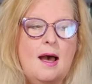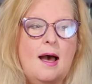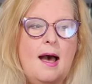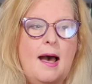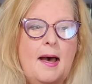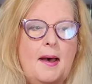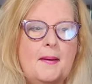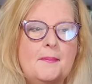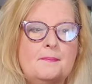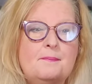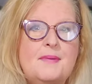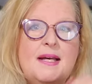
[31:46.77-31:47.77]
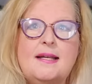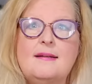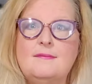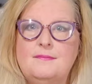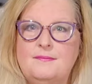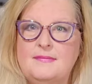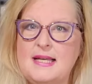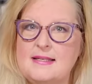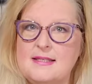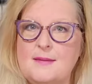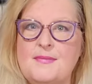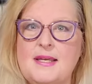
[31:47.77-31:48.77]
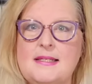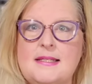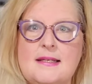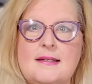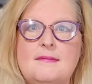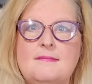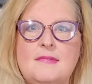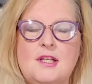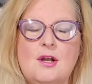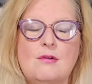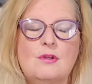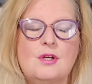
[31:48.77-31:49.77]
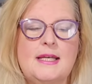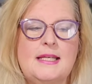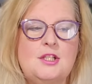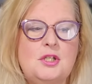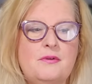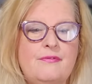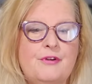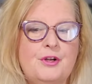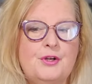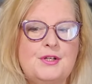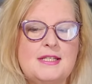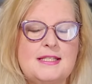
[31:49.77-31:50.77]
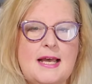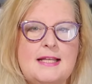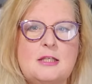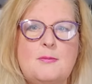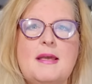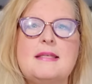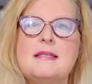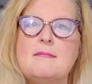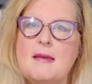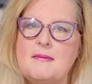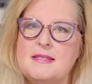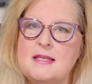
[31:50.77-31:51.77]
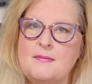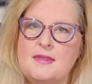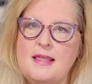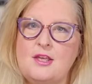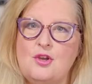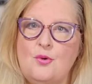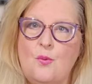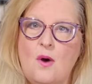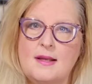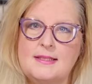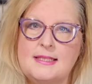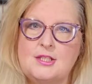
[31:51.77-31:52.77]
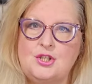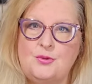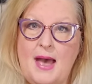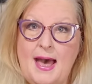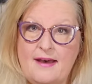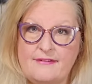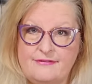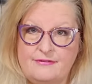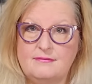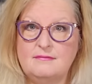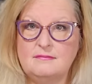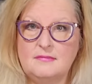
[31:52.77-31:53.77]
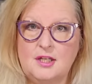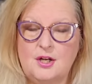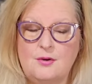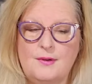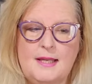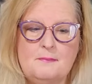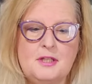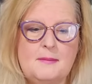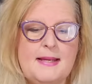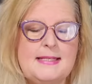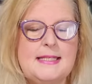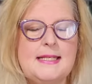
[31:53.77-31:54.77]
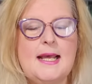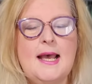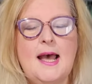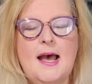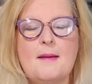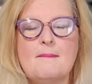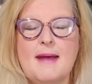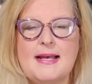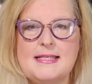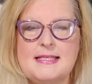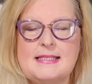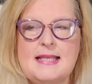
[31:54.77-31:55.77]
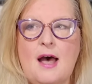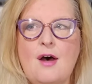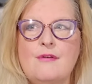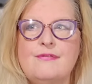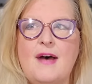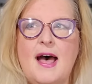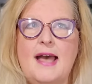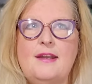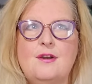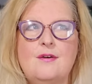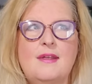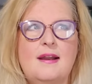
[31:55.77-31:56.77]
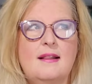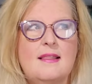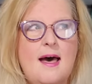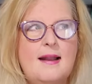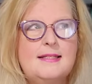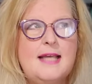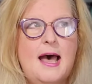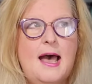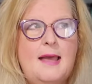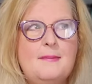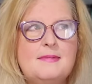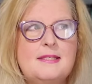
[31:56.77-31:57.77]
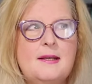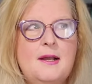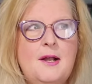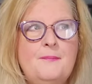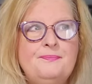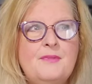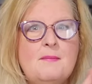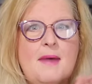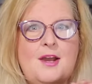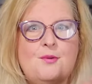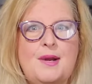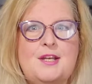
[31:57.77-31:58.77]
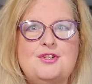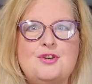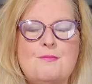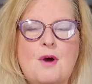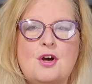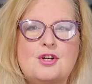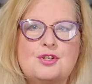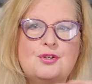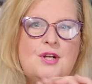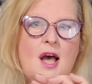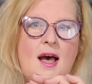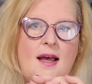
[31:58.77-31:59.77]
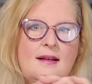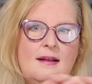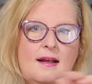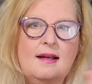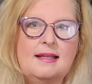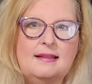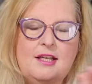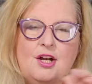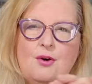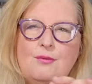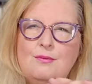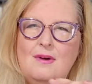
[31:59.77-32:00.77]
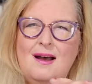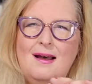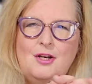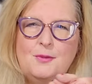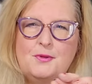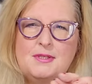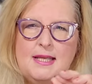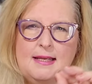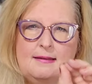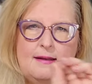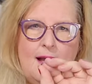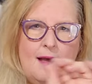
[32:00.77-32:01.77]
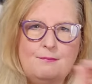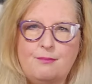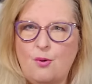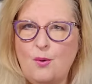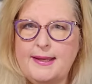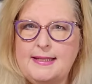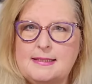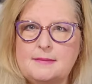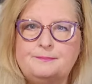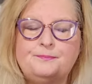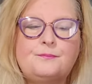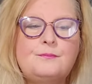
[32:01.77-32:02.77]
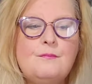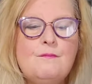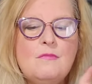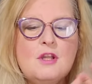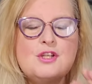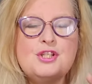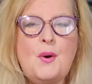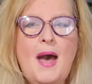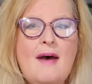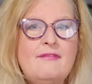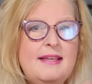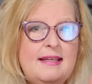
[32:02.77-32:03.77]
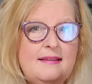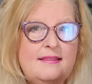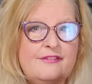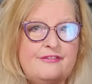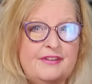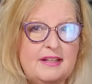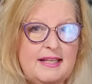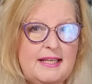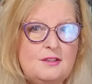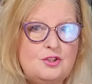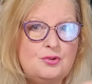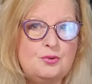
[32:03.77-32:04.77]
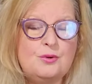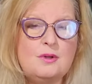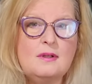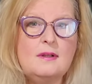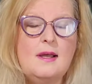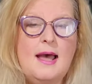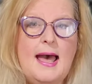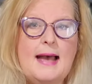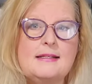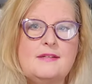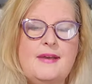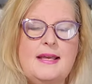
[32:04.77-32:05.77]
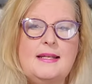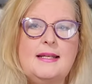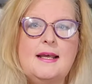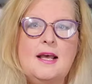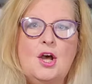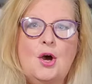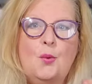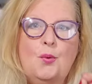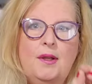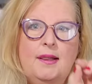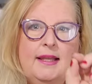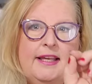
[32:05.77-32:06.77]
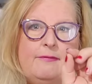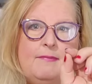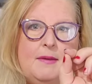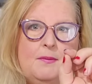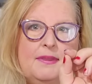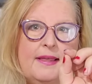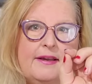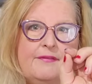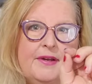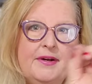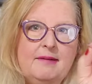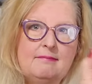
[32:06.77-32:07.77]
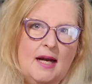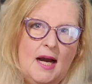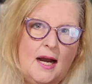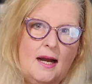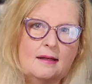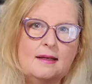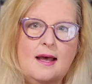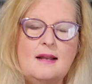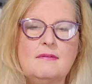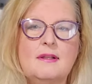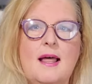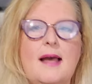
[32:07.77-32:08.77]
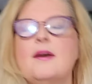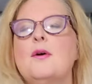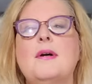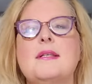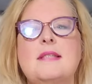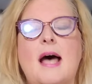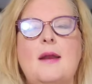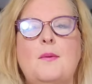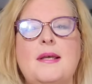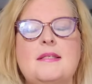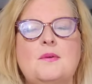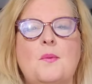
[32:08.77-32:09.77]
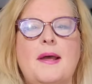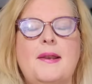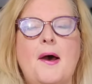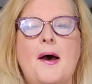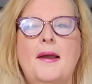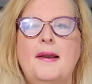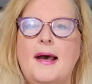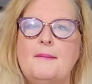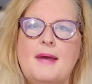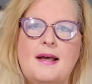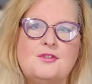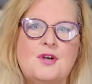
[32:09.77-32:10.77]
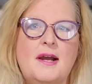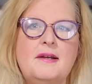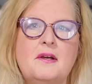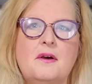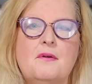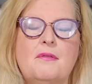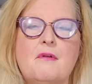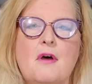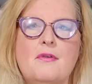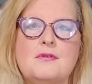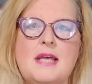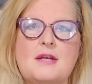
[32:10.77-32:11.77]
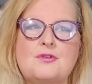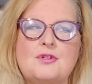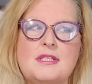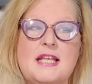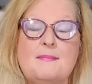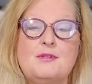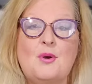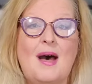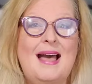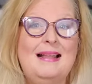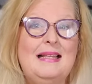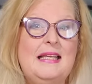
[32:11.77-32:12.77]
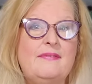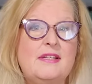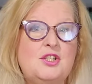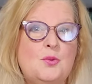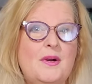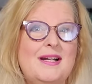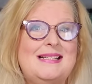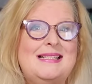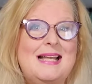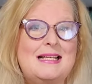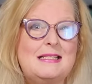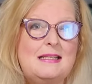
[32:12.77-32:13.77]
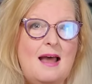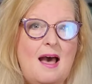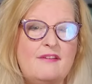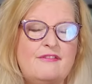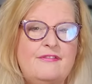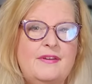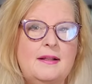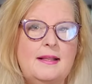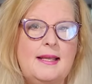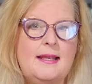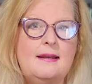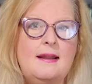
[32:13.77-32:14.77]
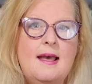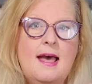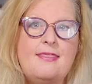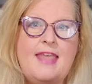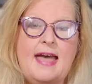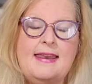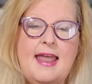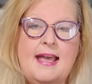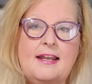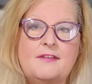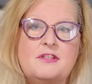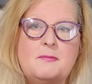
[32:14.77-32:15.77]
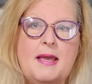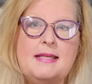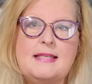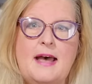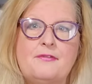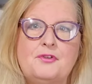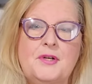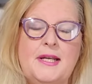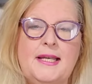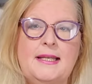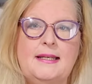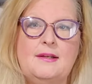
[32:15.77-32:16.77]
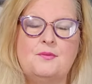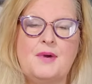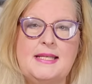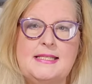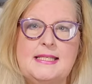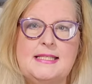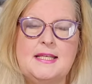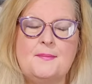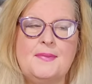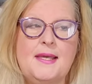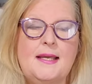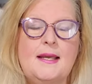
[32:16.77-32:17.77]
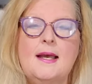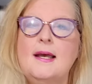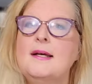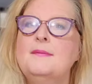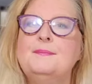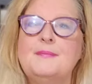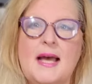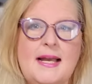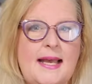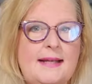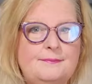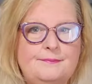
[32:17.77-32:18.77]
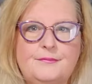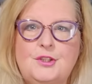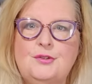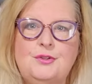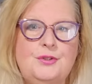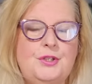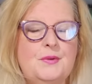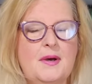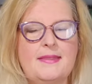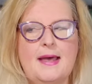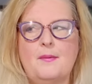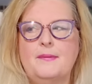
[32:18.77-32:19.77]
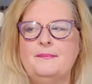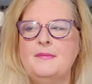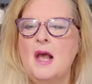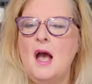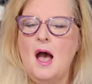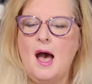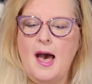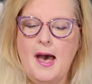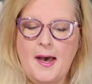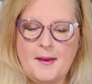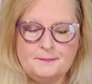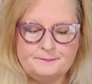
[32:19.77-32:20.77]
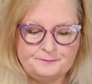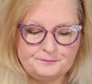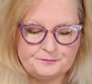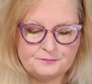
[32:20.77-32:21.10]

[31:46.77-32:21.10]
But that's something to, you know, look into for your design space. It may be something that you want to have, you know, implemented. Myself, I know that a lot of times my eraser marks are not, you know, 100% on point. So having the fill-in tool activated would leave me with like a very kind of a line going sideways and whatnot. I'm not trying to go through all those extra steps. So I leave it to where it does not fill in that negative space after it erases something. Again, you do you on that one.